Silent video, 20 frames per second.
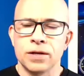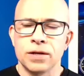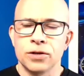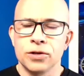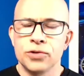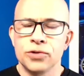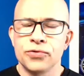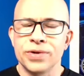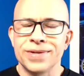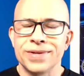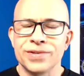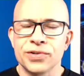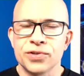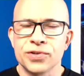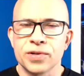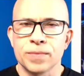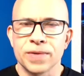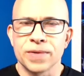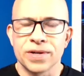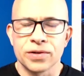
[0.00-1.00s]
good
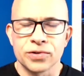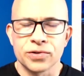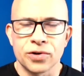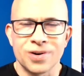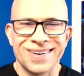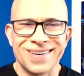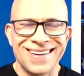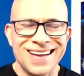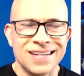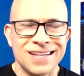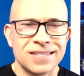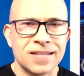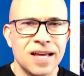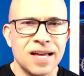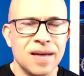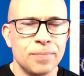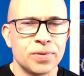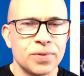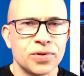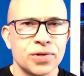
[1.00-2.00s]
transition, because our next
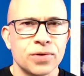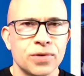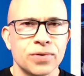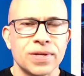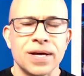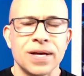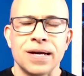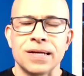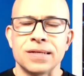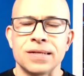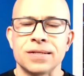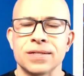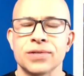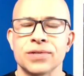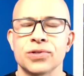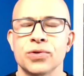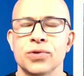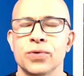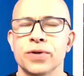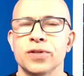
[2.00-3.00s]
episode, guys,
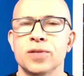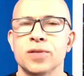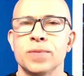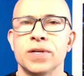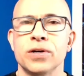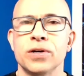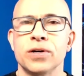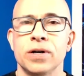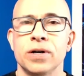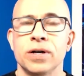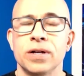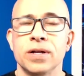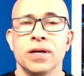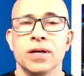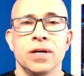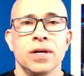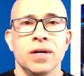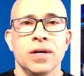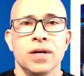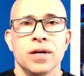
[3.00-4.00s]
is going to be on
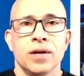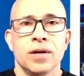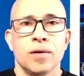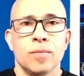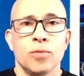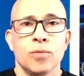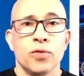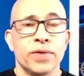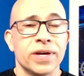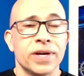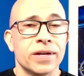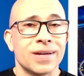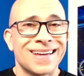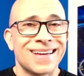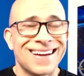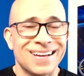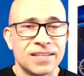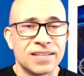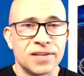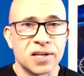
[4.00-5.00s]
moving into
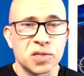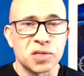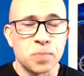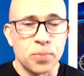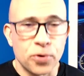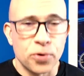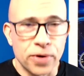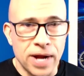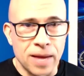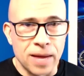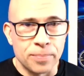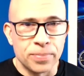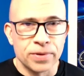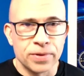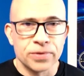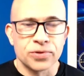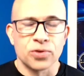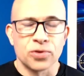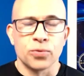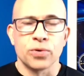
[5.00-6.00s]
contest prep.
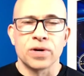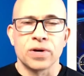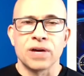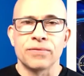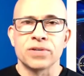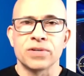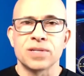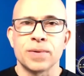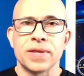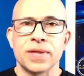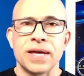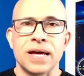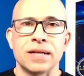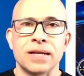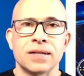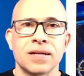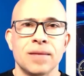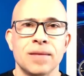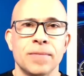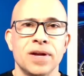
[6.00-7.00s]
So we'll cover some of
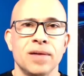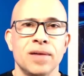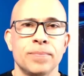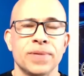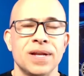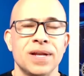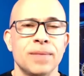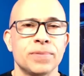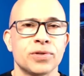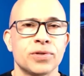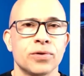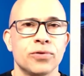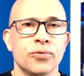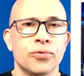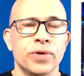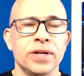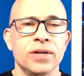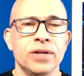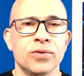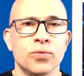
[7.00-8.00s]
that coming up in episode
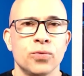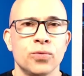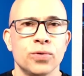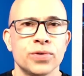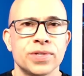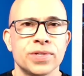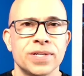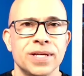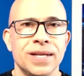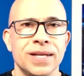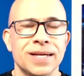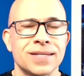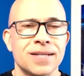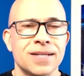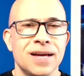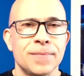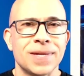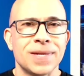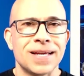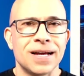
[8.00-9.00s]
3. We'll see you next
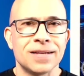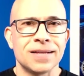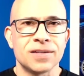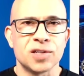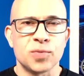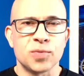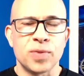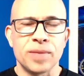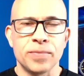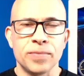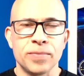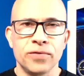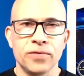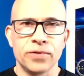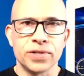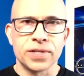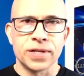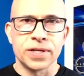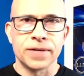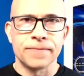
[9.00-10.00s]
time in Contest Prep
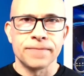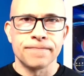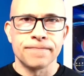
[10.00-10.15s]
University.